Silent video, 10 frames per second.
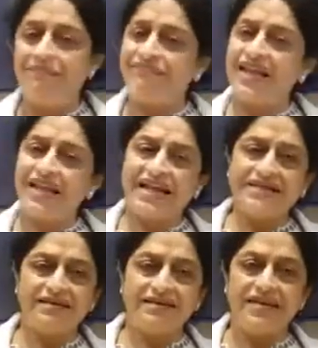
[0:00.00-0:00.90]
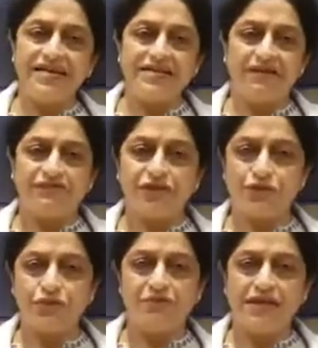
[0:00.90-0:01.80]
Then at her ease, after
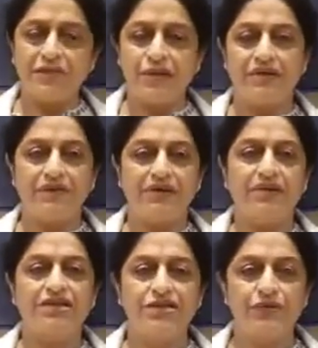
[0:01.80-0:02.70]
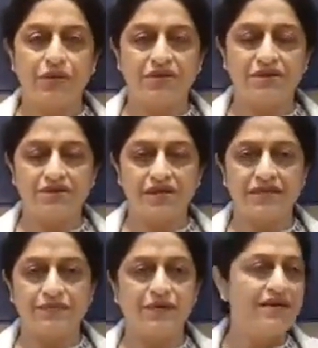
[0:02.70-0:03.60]
2 months, 1 month, when she wants a
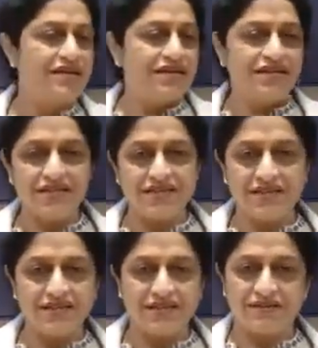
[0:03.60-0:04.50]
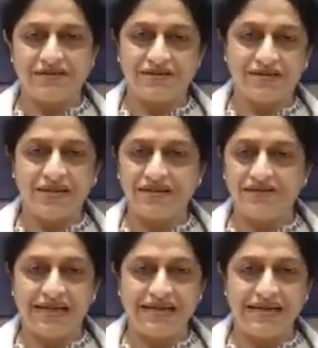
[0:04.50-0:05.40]
transfer, she just starts
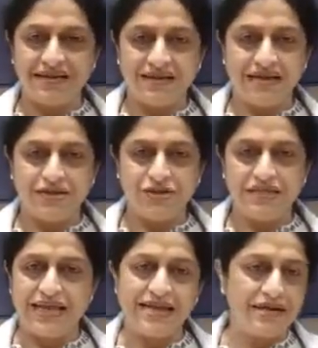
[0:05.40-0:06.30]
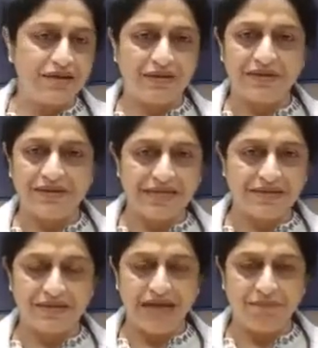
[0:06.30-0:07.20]
tracking her natural cycle or takes
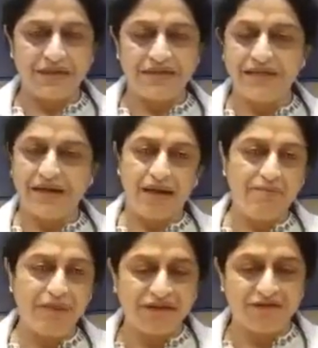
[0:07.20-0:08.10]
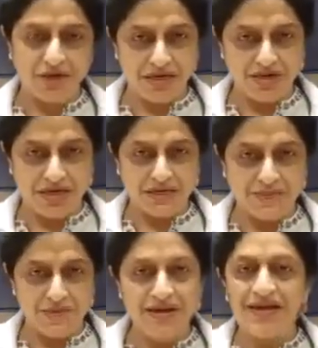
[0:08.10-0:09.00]
the tablets and come back for a
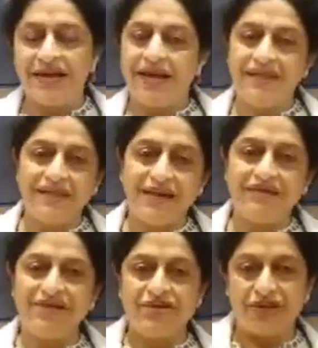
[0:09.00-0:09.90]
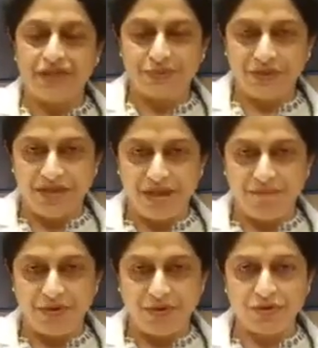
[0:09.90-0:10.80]
transfer. And then we transfer the
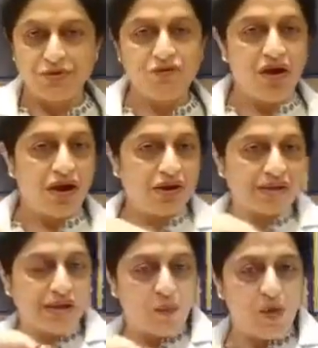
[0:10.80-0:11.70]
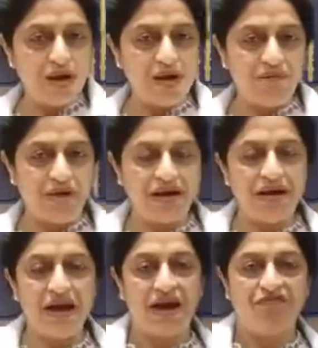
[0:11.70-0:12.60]
embryo. So for her, that
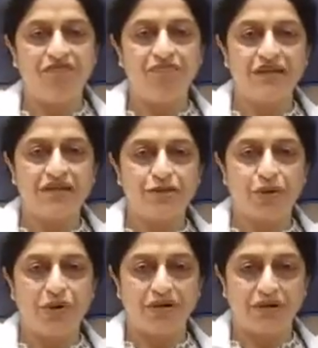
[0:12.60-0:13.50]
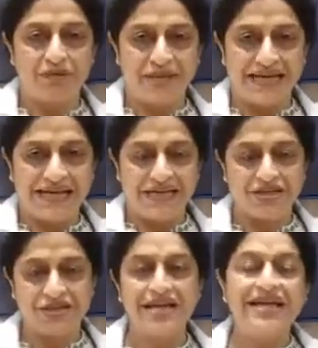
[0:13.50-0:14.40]
1.5 month is not under
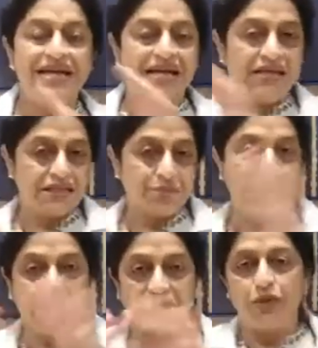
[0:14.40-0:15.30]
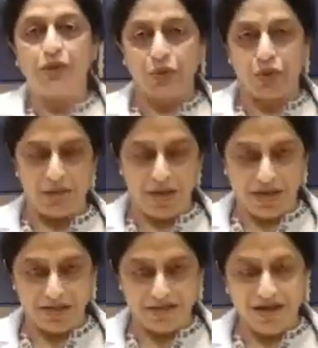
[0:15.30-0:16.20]
medication. It's split into 2
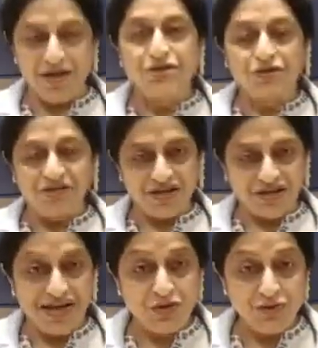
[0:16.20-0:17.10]
parts. So we try to